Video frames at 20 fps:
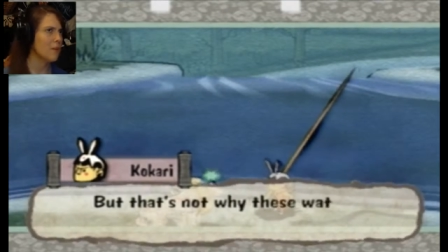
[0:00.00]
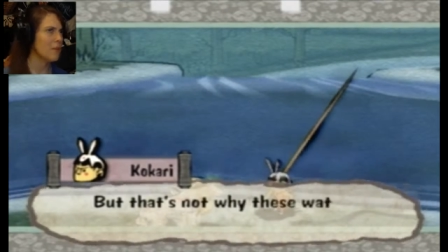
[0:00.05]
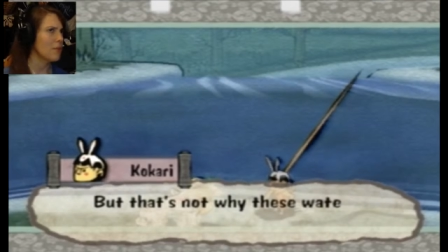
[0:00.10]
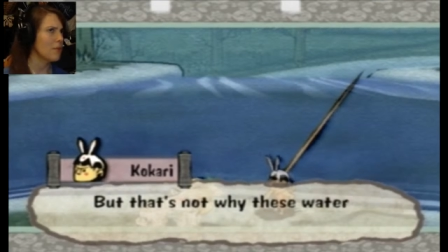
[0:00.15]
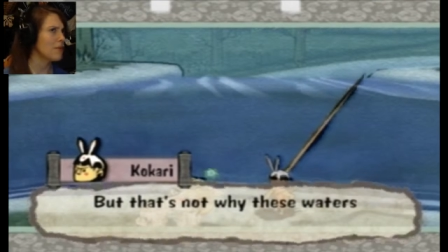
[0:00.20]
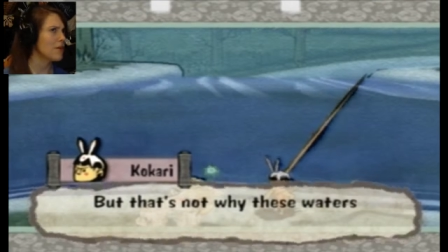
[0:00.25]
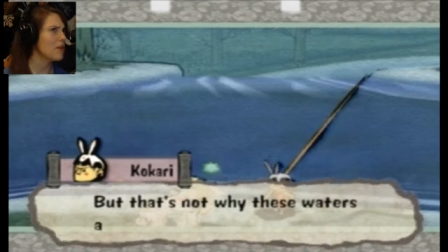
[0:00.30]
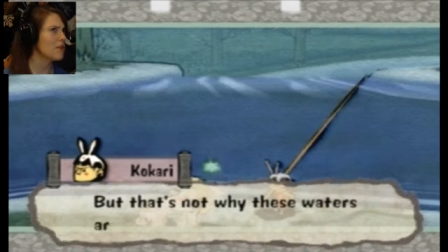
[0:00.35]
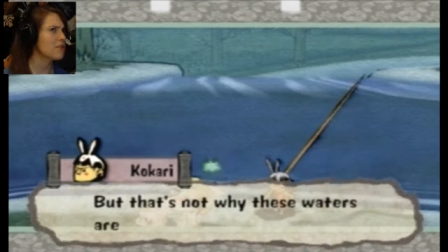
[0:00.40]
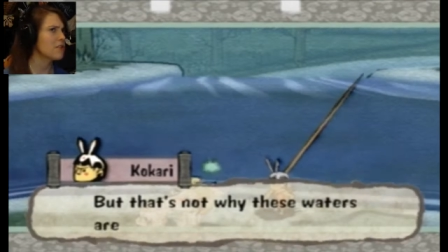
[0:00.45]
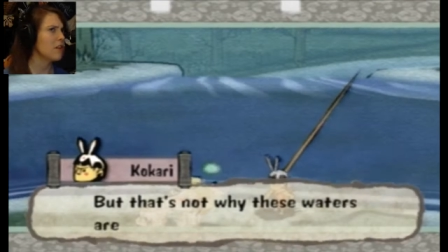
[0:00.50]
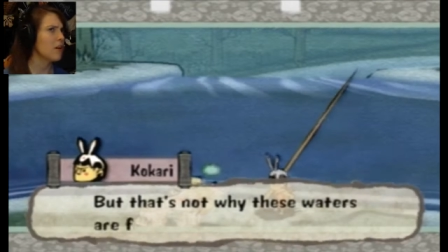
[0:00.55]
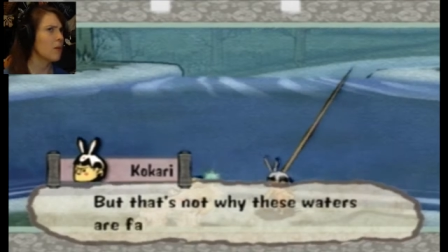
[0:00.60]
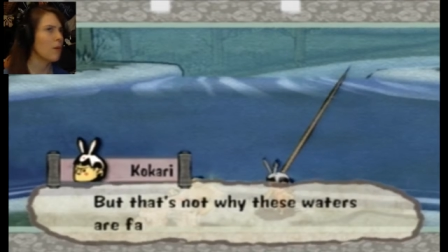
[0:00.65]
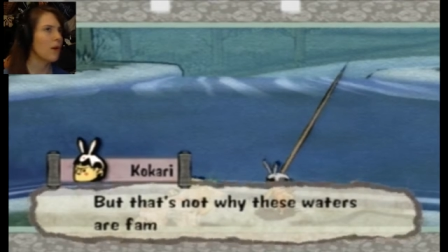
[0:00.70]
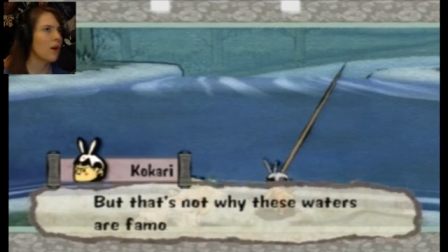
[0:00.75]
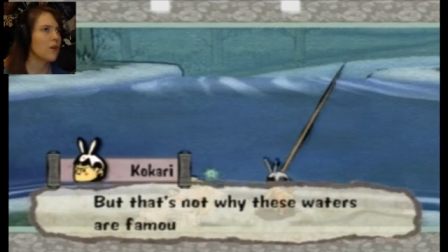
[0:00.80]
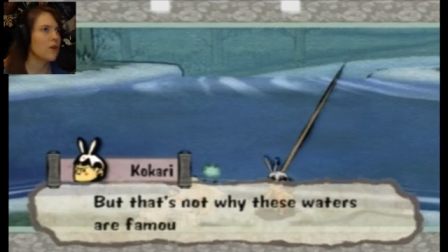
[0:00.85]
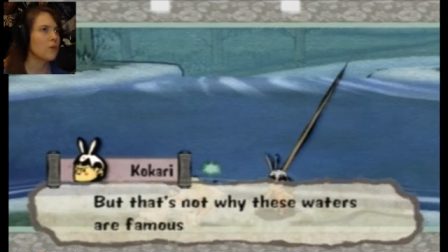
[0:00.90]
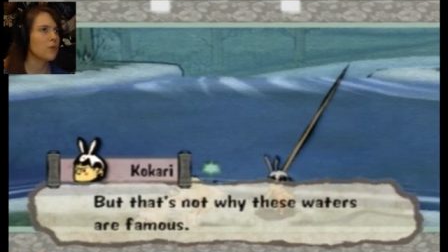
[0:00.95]
But that's not
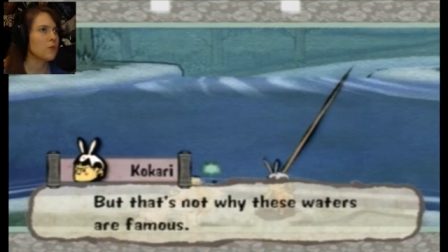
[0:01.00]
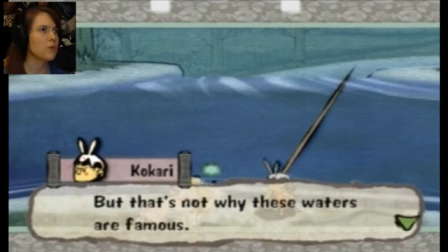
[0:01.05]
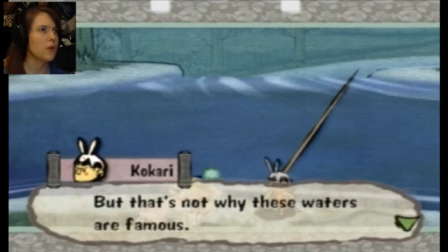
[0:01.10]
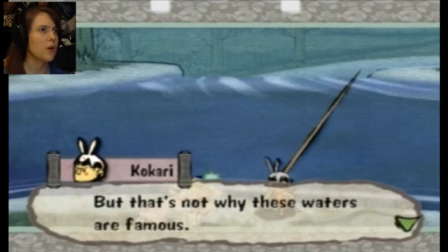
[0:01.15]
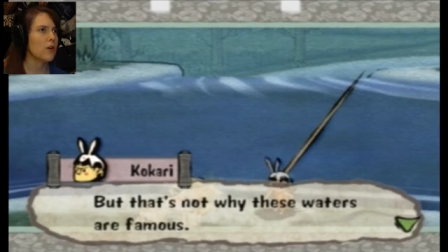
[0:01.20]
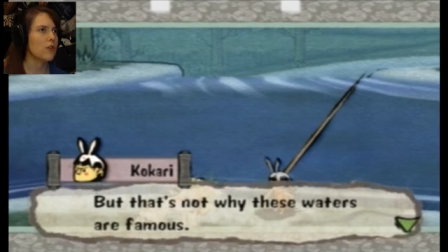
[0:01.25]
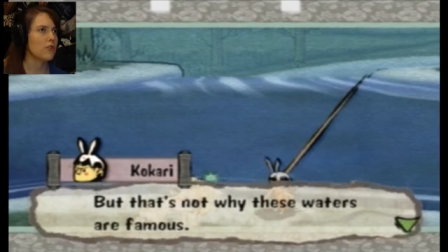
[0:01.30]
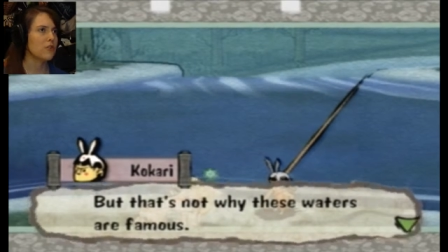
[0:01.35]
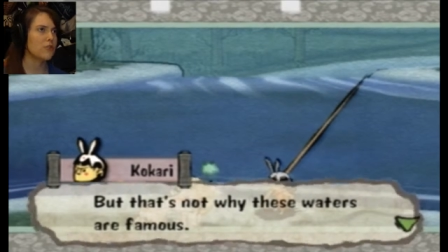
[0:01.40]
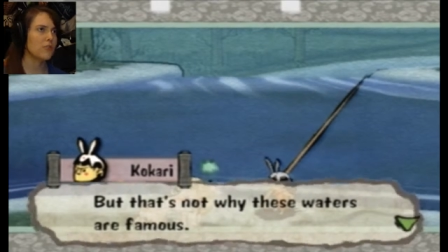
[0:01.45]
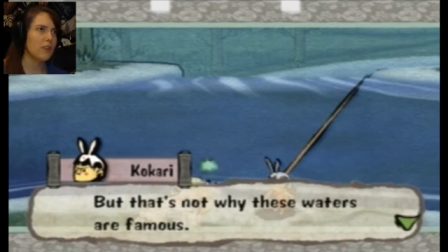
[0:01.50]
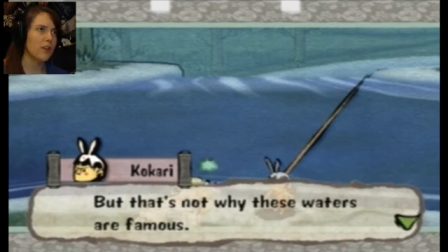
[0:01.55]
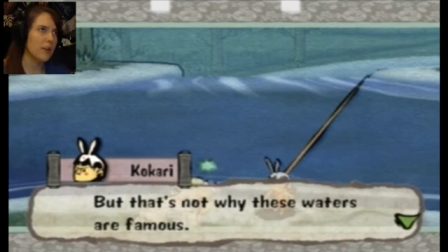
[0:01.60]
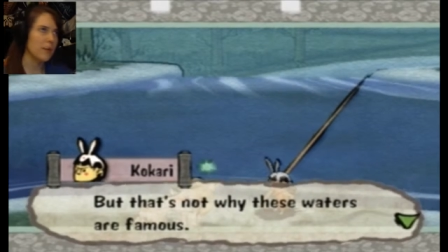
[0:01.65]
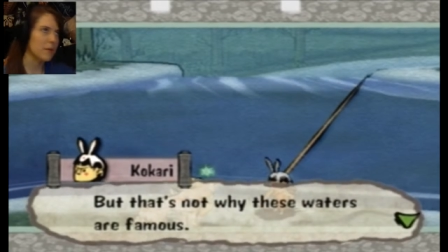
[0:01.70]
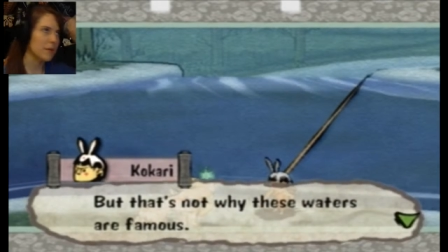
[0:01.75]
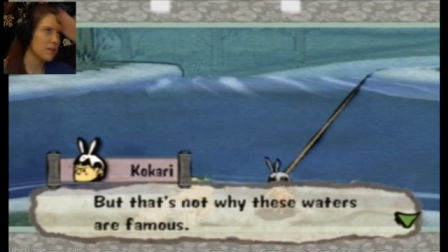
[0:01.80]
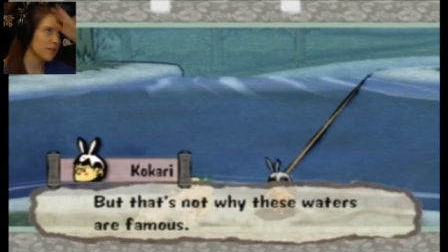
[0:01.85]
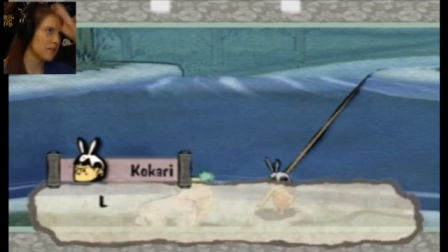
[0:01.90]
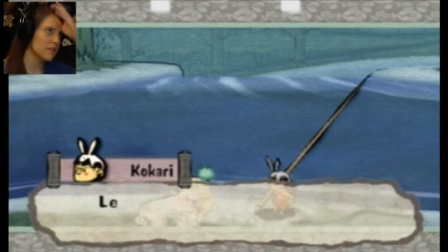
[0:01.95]
why those waters are
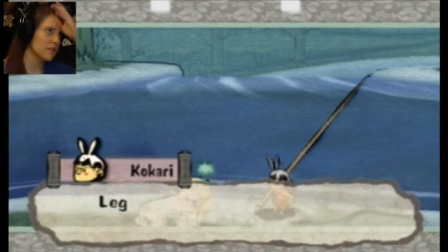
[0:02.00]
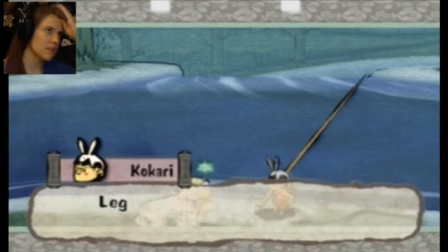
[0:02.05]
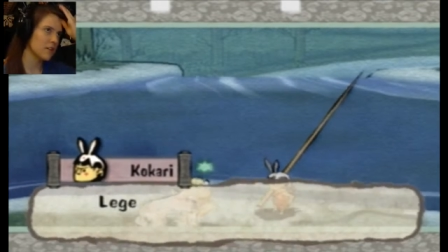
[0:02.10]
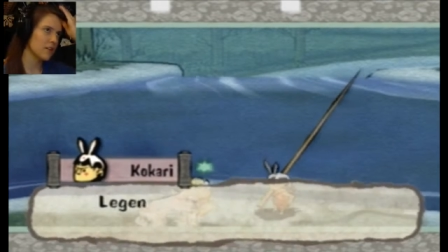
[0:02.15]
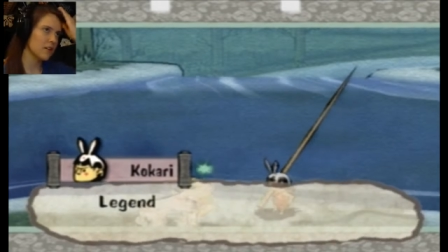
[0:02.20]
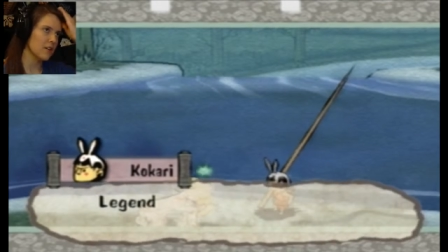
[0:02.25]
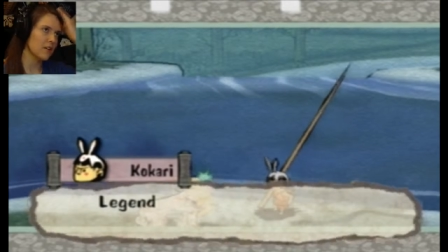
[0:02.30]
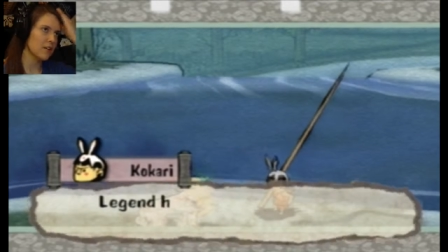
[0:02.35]
famous.